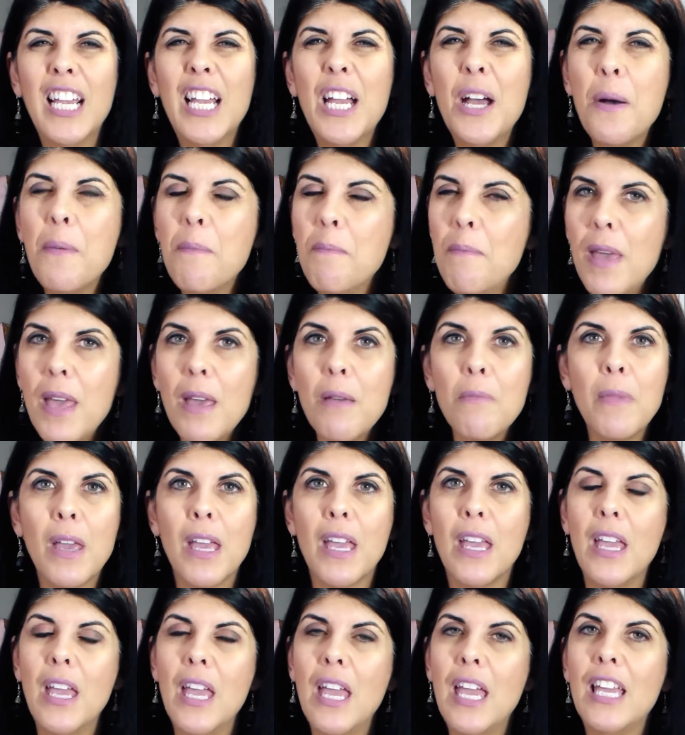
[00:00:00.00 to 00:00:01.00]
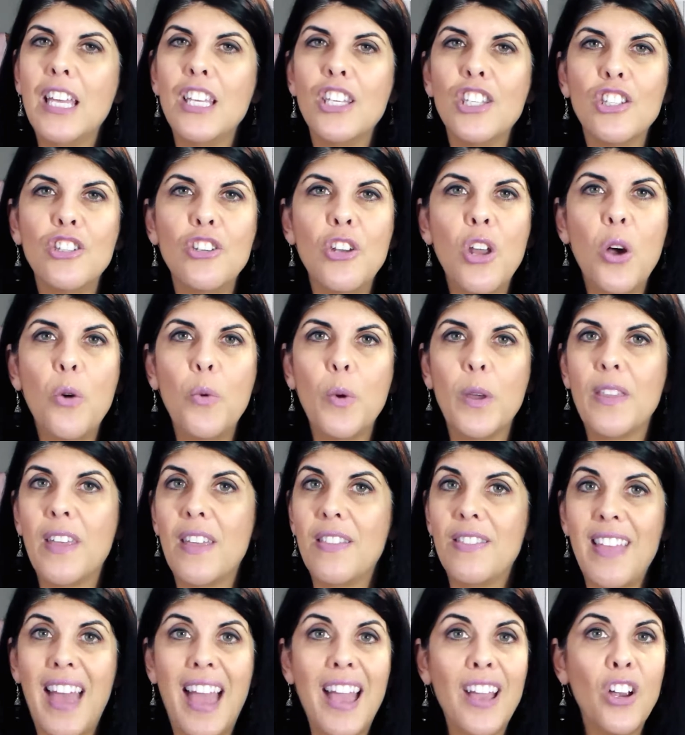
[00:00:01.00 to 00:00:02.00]
Commitment is knowing
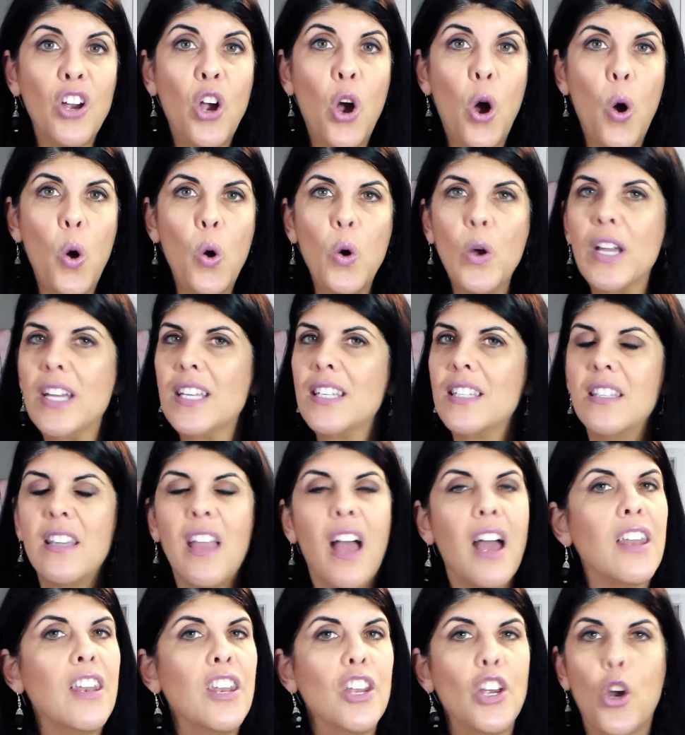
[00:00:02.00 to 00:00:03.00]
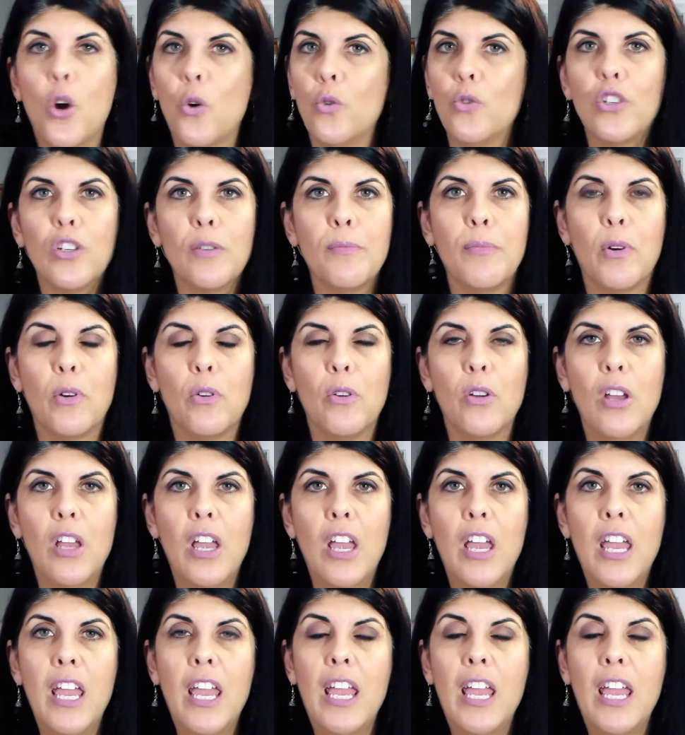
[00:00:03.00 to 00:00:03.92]
that that goal is not negotiable.